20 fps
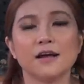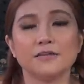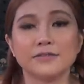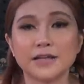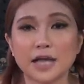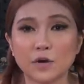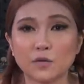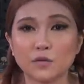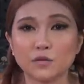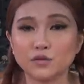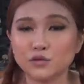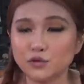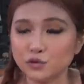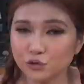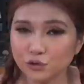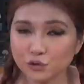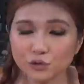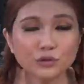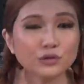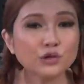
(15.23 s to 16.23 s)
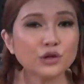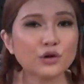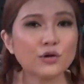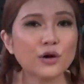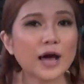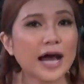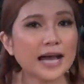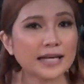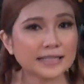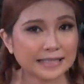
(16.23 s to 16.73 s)
Now, you
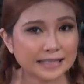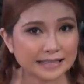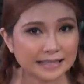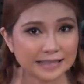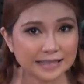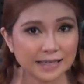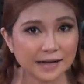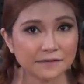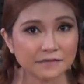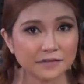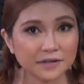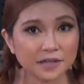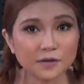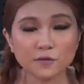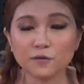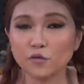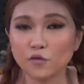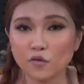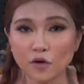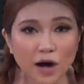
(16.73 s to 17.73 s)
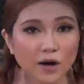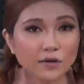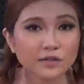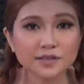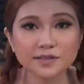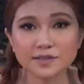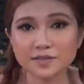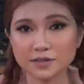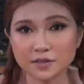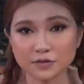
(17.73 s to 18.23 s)
know I take safety
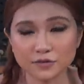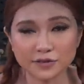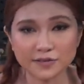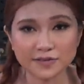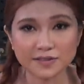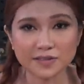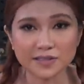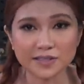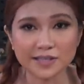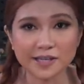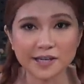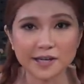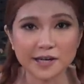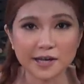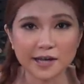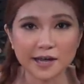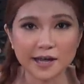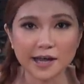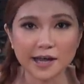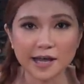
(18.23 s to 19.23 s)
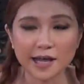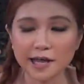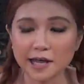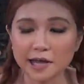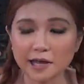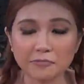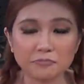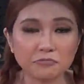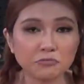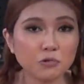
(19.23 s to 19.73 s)
very seriously,
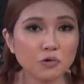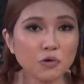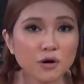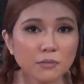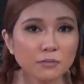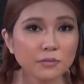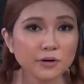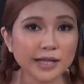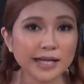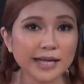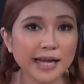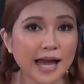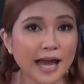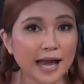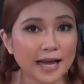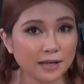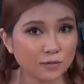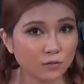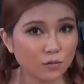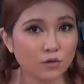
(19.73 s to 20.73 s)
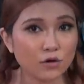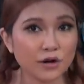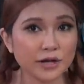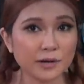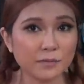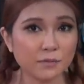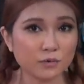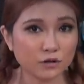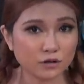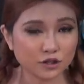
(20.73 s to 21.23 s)
and normally I'd
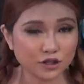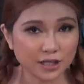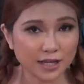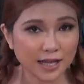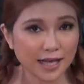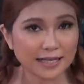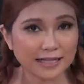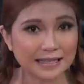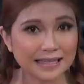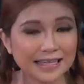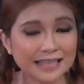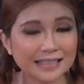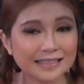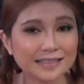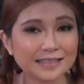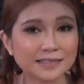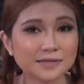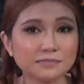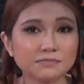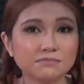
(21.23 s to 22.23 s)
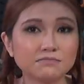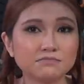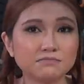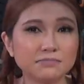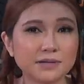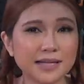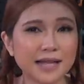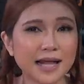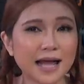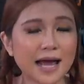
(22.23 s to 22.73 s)
avoid a project like this,
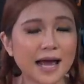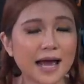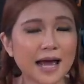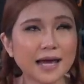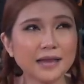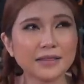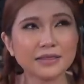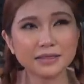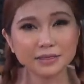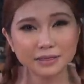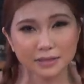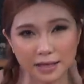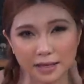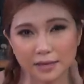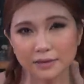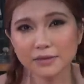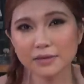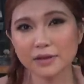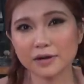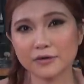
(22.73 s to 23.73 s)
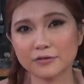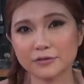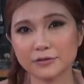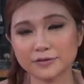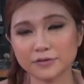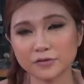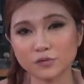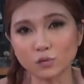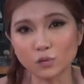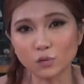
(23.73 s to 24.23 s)
but I think there
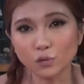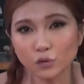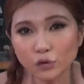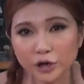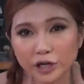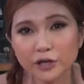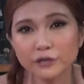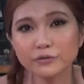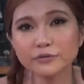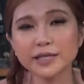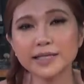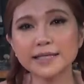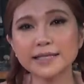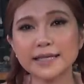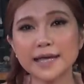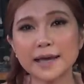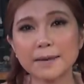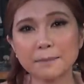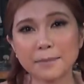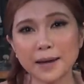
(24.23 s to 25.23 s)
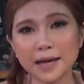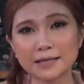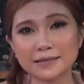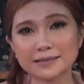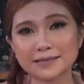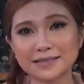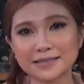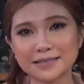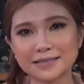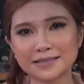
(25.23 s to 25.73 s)
is a real need that
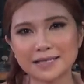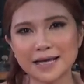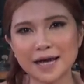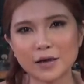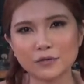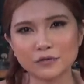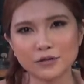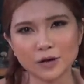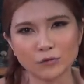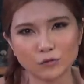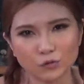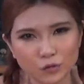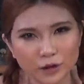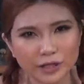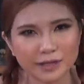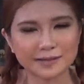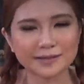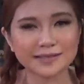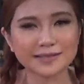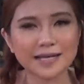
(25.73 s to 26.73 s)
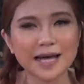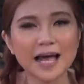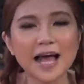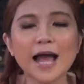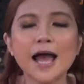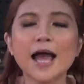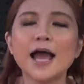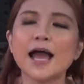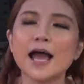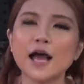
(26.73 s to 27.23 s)
balances out that risk.
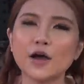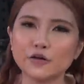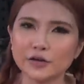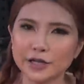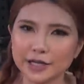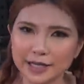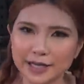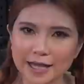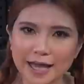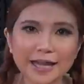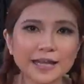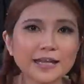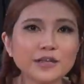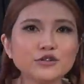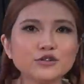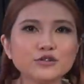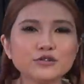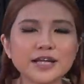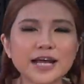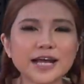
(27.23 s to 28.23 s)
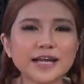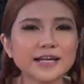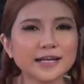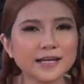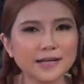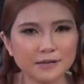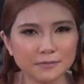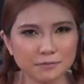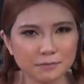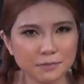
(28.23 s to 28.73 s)
I'll get into that
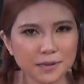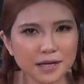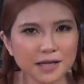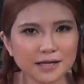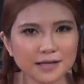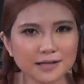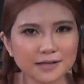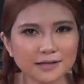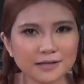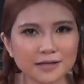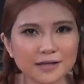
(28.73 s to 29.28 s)
in a minute.